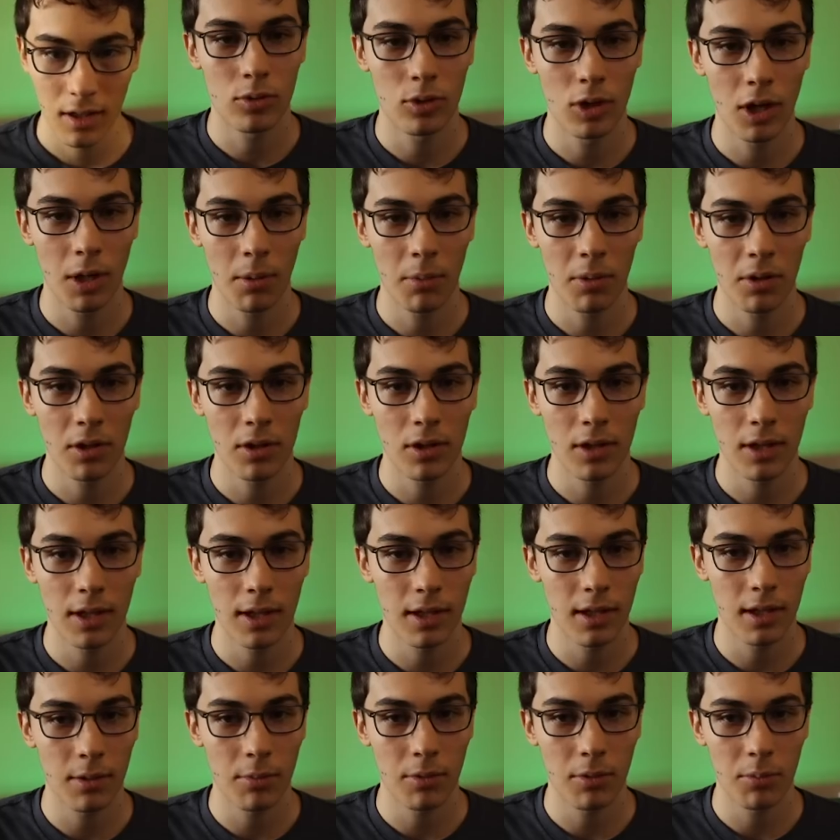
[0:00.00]
Parameter
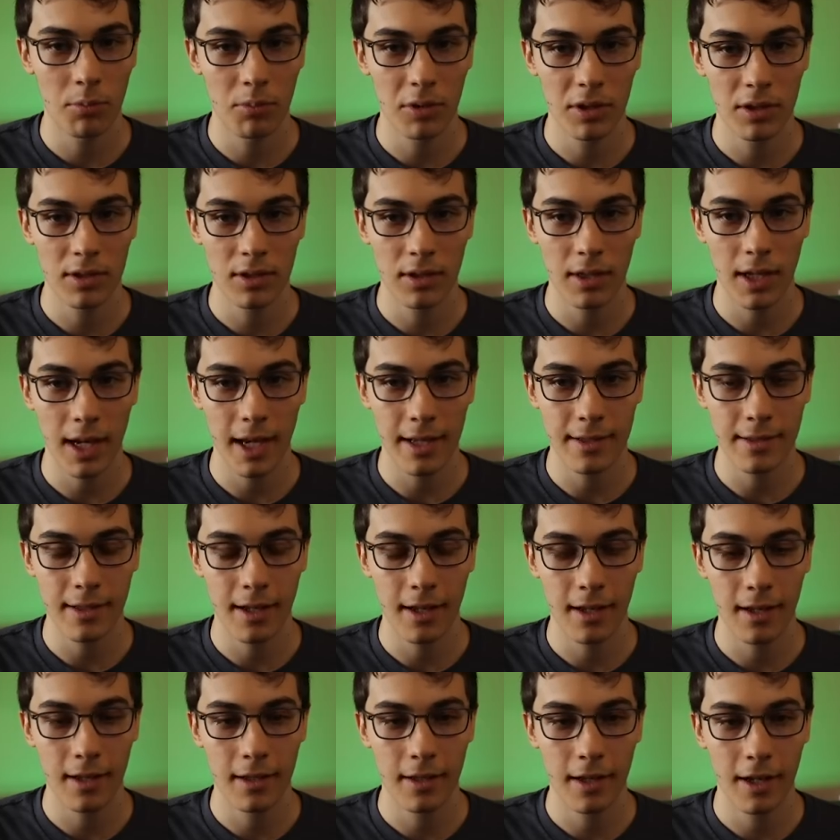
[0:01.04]
e implicitly
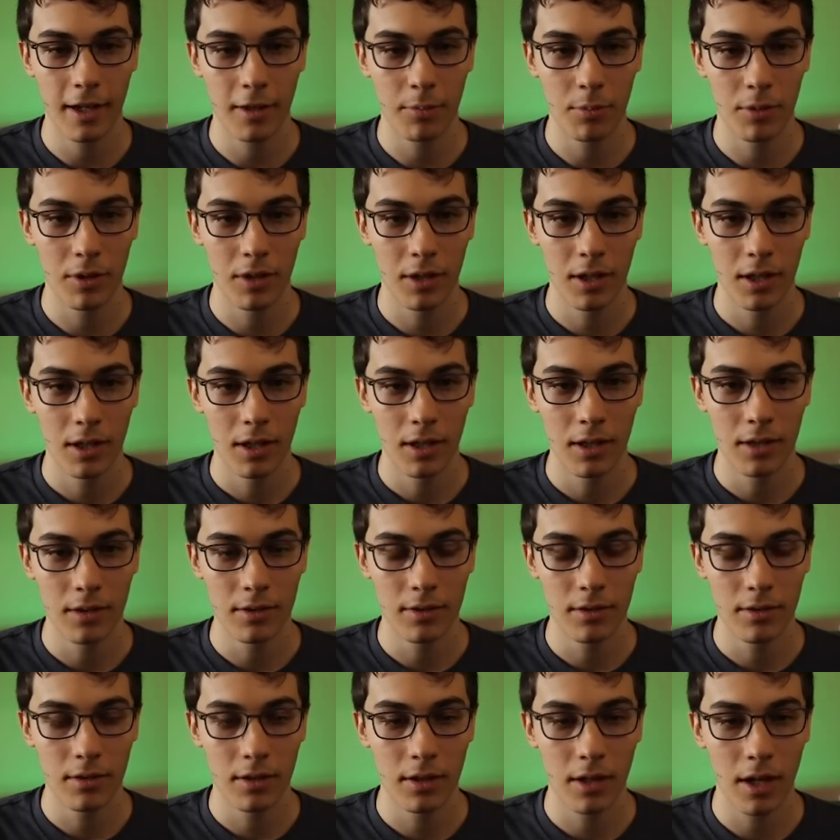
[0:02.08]
has any type.
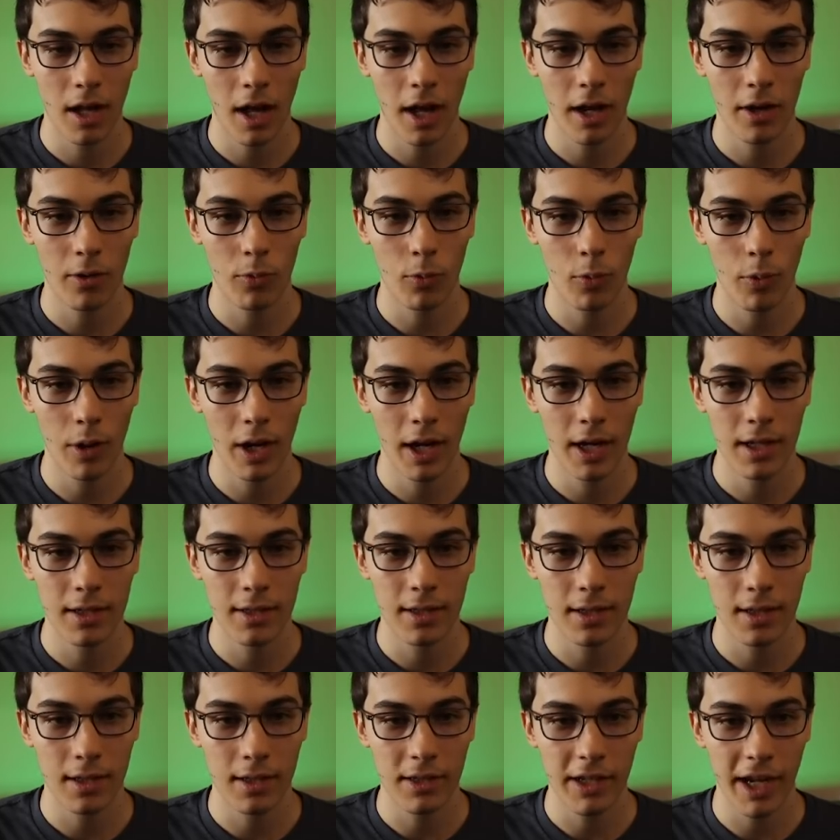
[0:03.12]
Is there not a
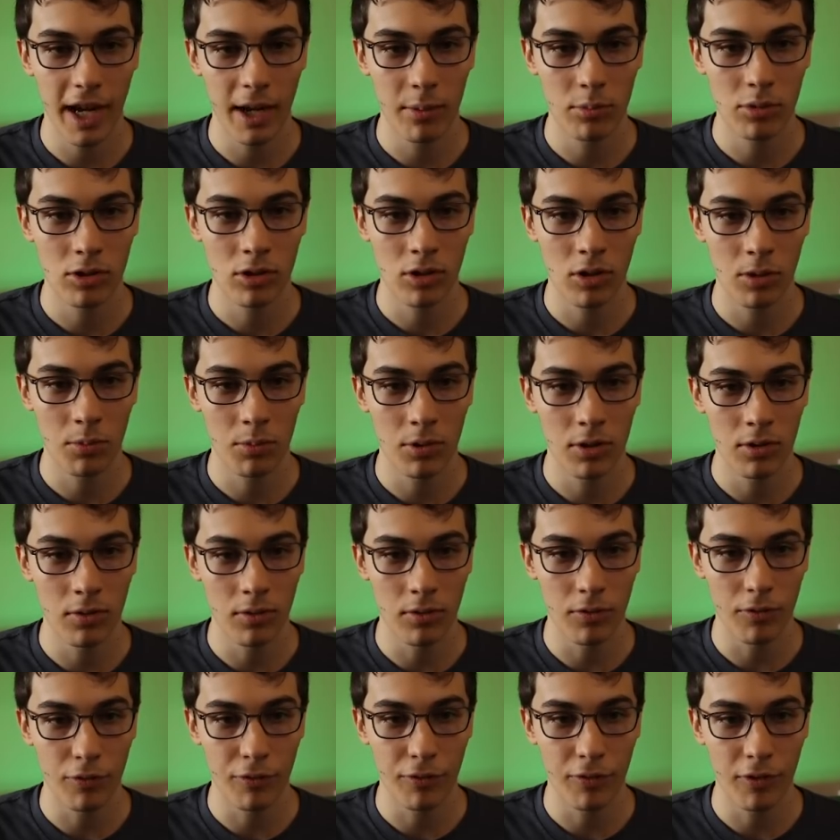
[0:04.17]
way to get TypeScript
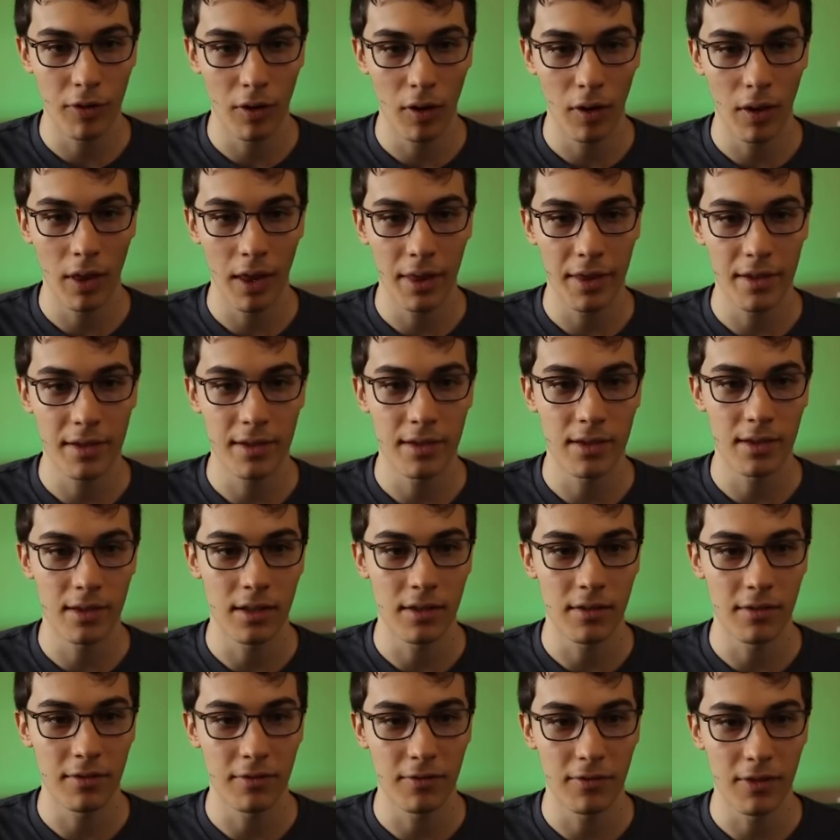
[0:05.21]
to infer that this
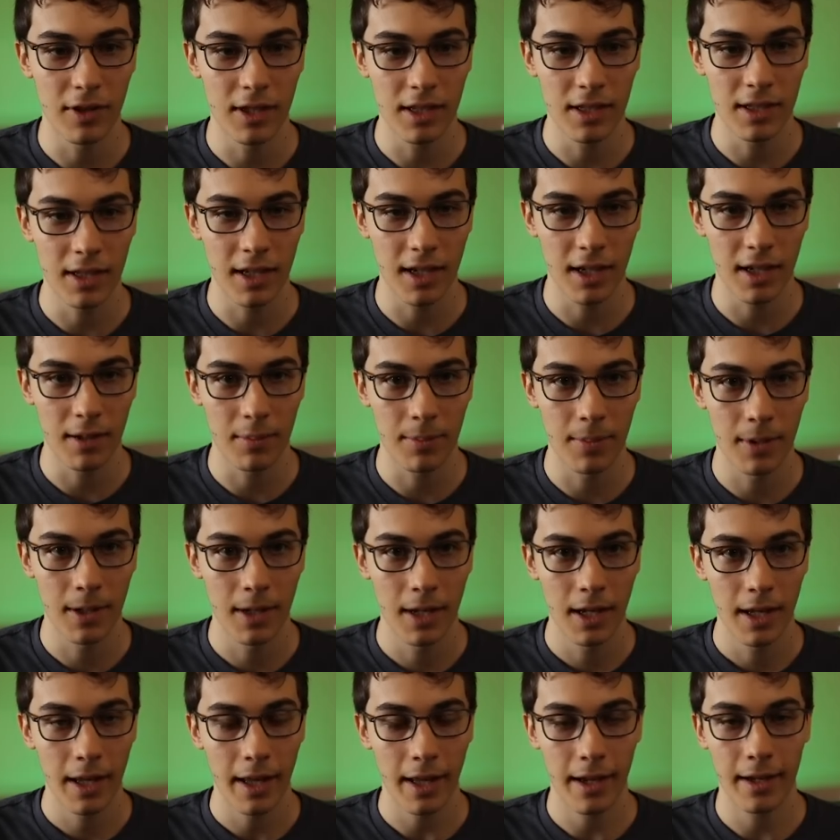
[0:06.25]
is an event type?
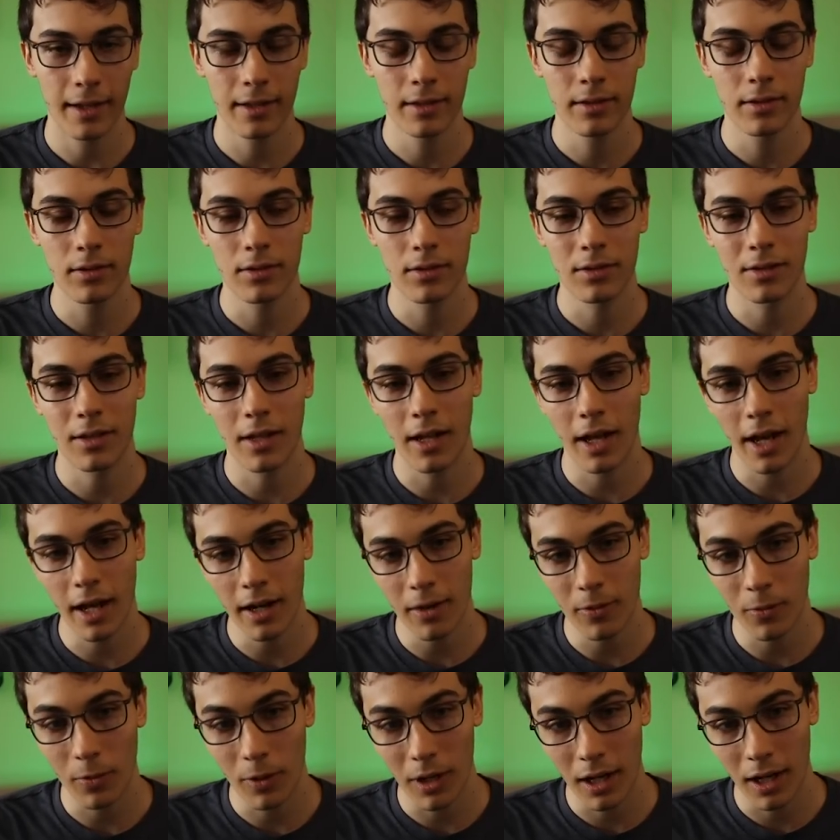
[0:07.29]
I guess there's
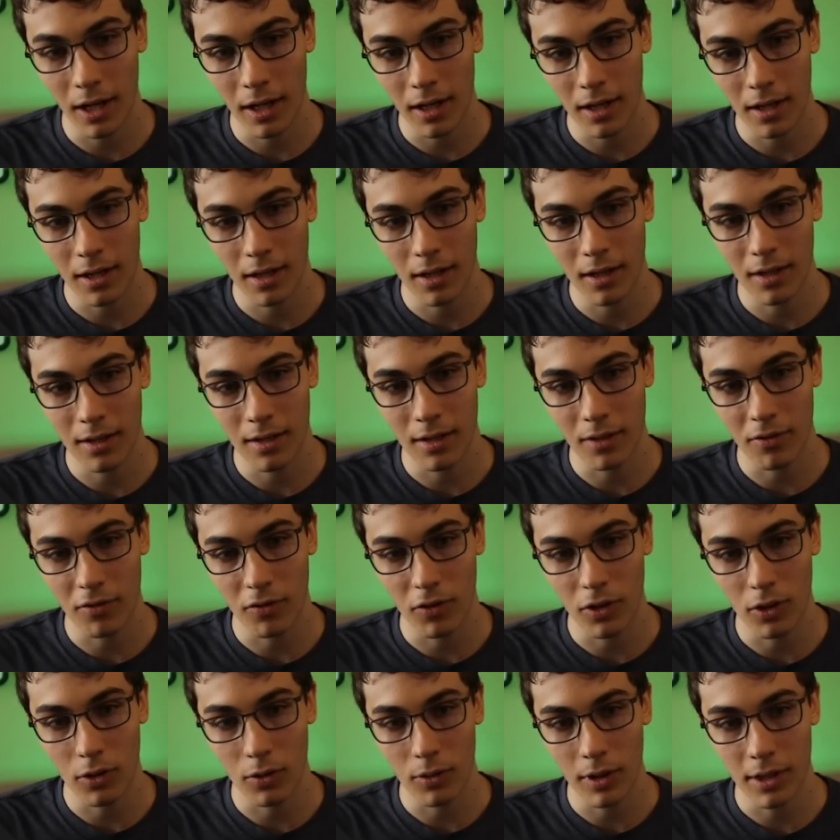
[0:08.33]
not a way in
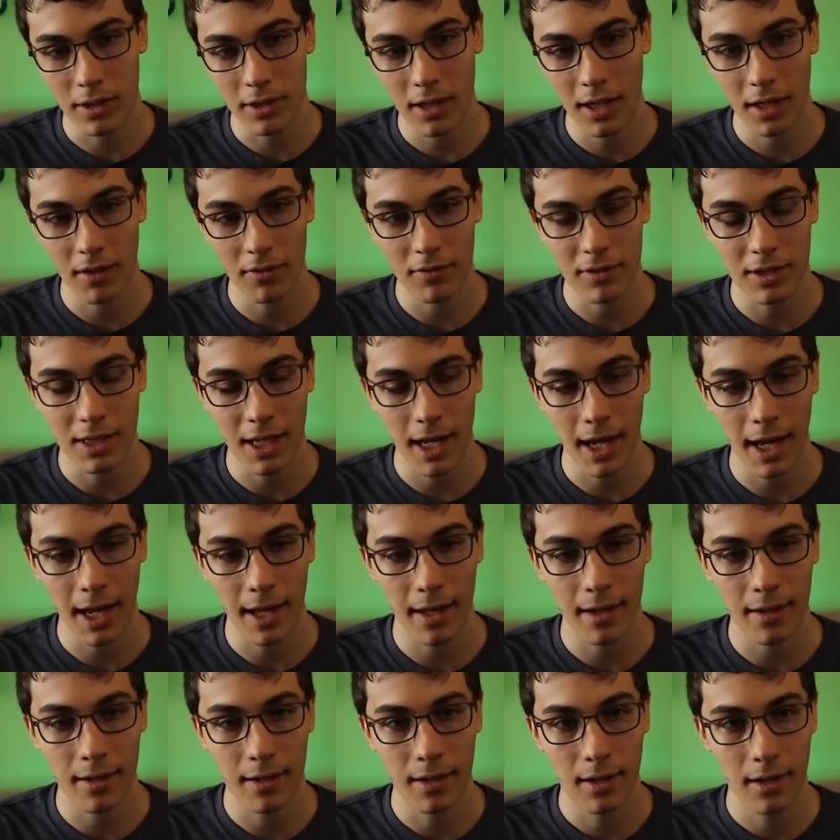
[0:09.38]
Vue. That's kind of
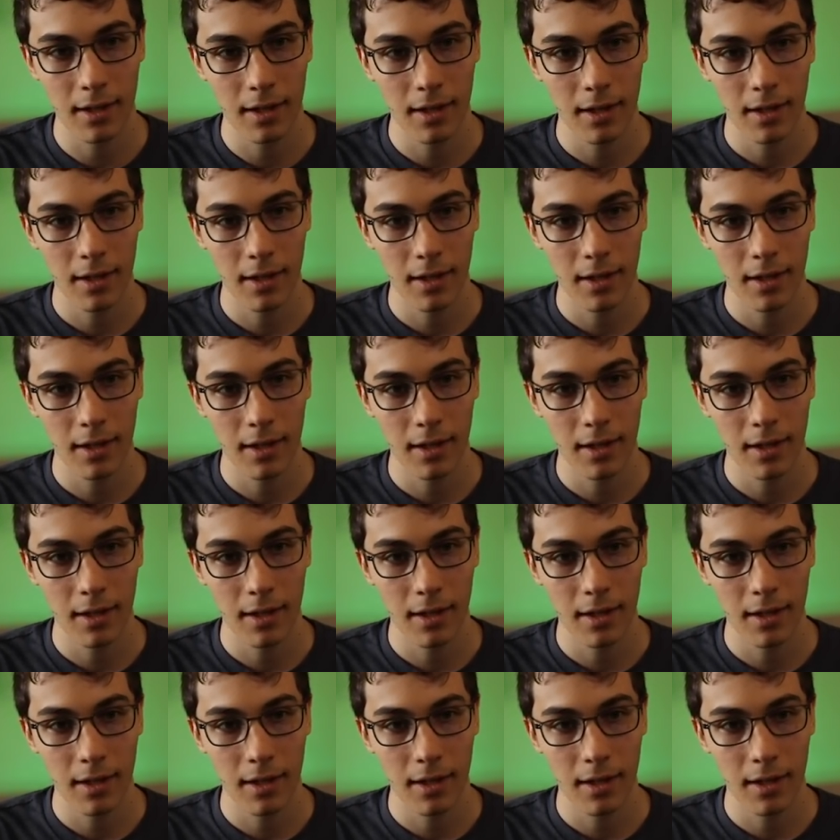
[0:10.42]
sad.